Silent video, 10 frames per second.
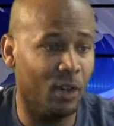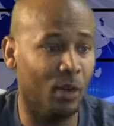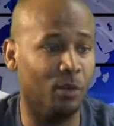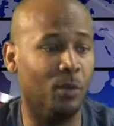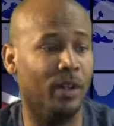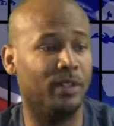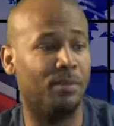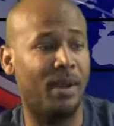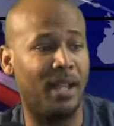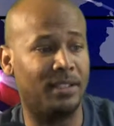on one
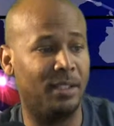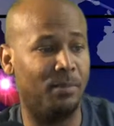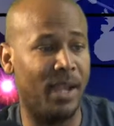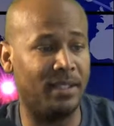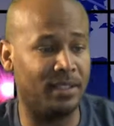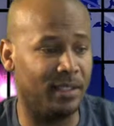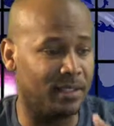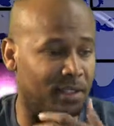capacity basis.